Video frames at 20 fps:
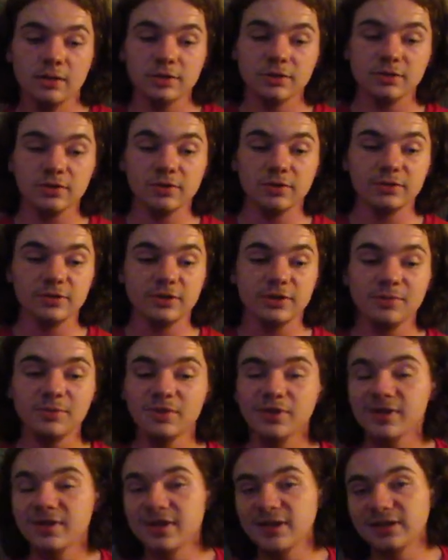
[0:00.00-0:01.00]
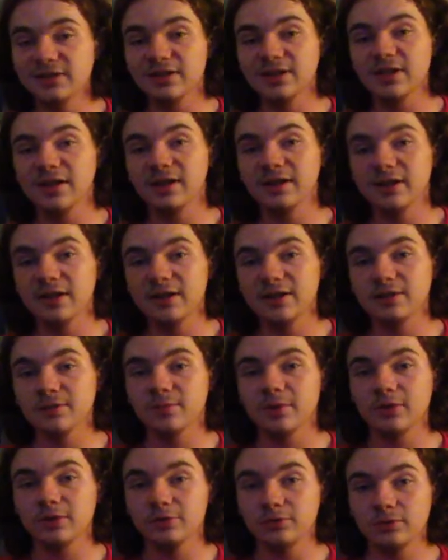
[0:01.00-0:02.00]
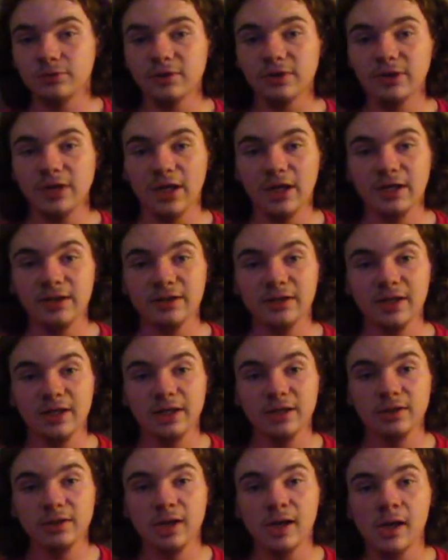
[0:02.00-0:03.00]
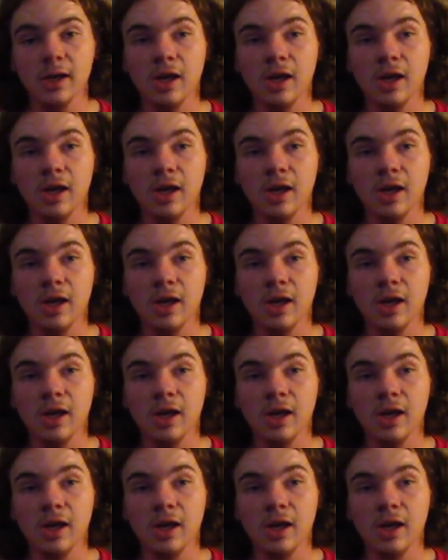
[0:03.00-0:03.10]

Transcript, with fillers: So some of the things that I liked about doing Candyland